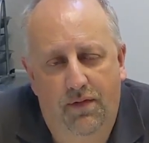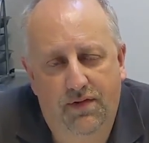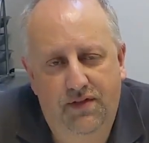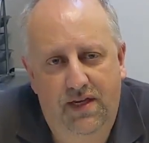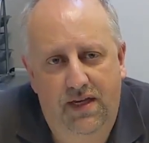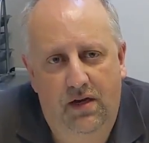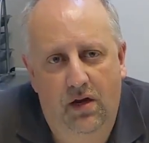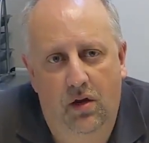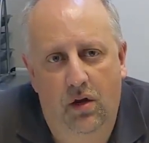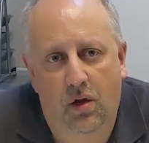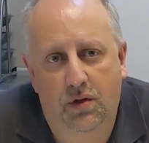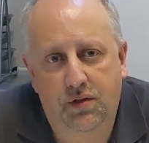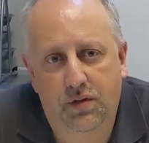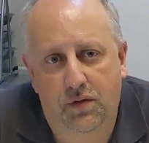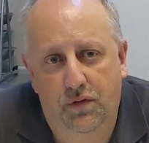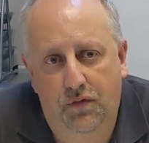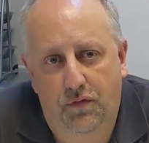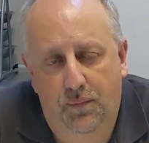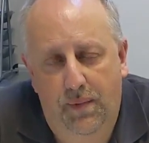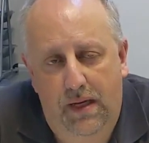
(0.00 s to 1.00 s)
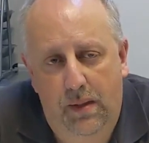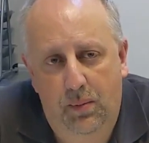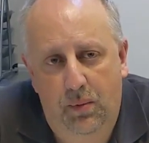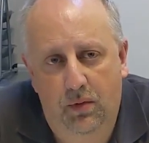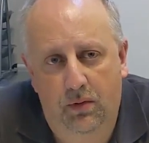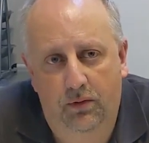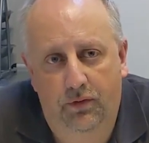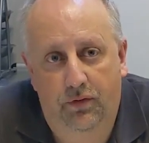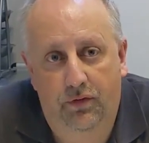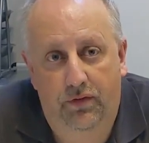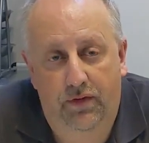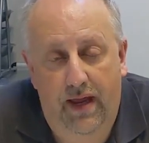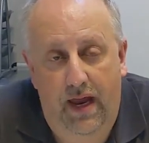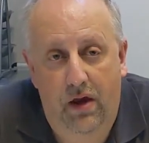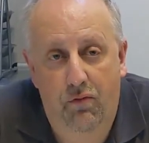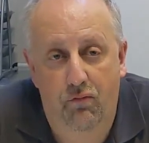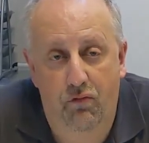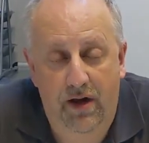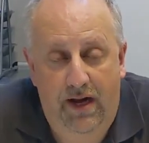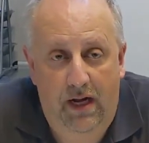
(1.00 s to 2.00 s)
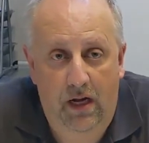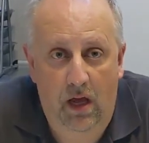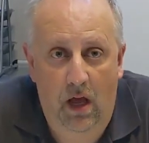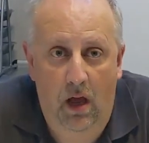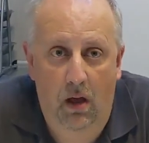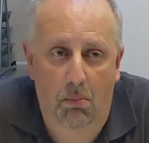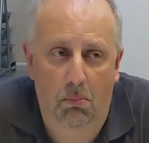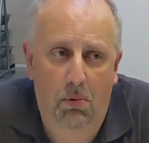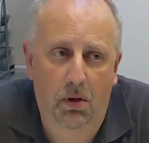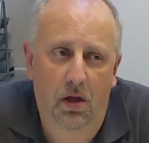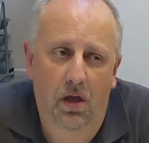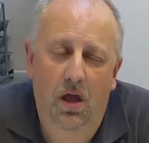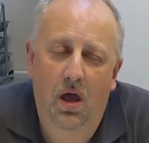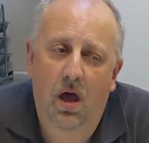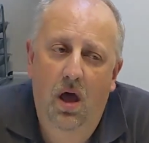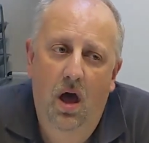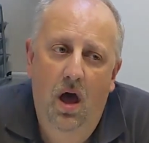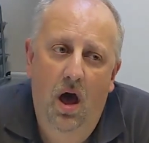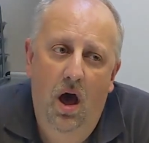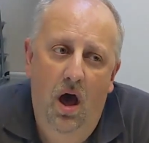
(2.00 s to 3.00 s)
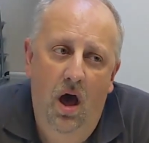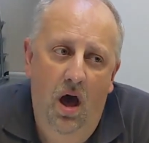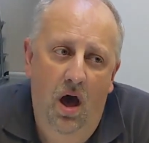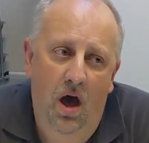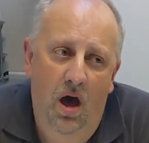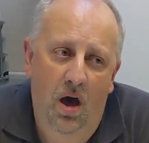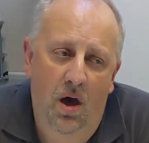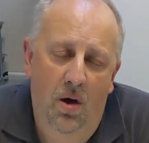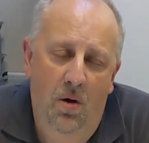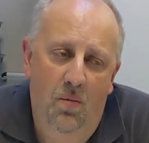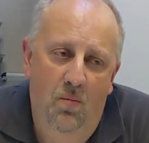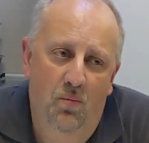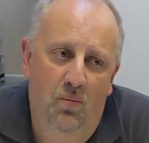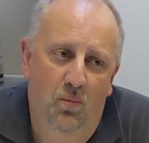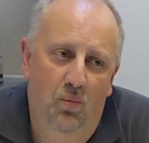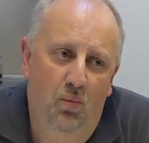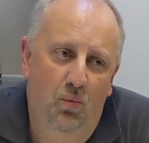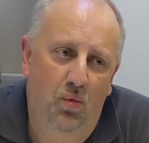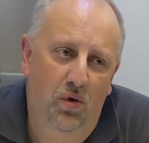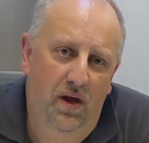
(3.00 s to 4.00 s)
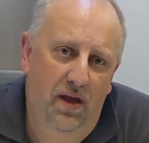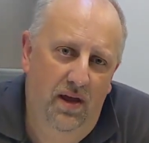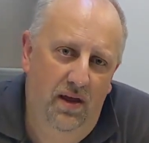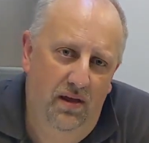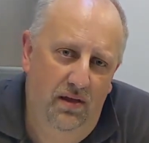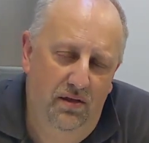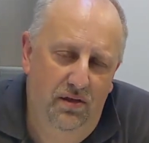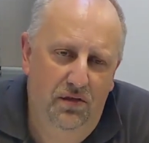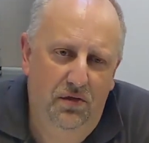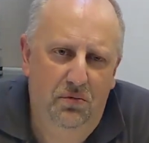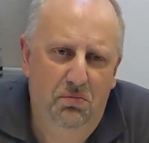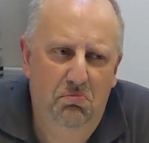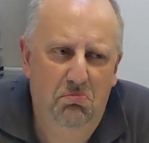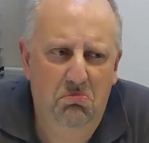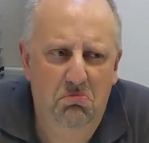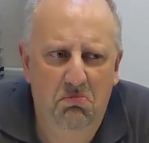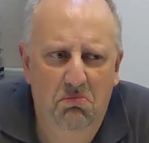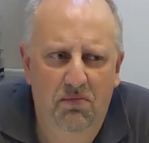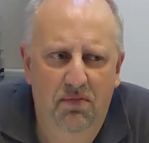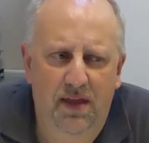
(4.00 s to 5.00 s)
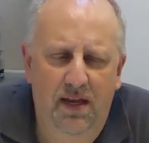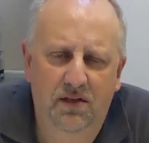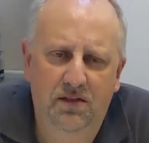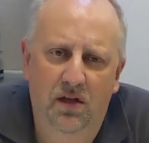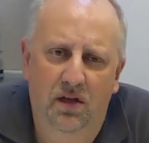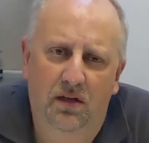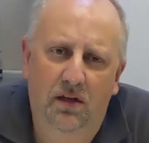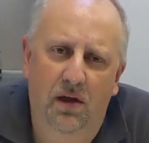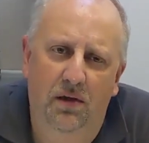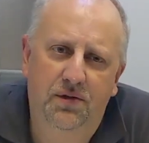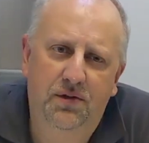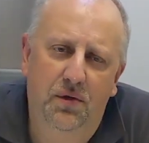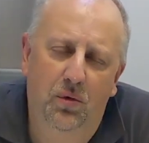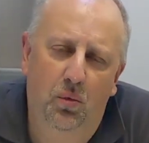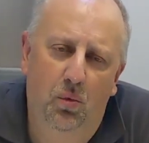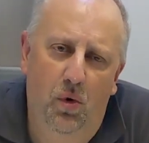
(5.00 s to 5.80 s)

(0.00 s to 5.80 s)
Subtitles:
seen a lot of people today ringing up with things aren't going so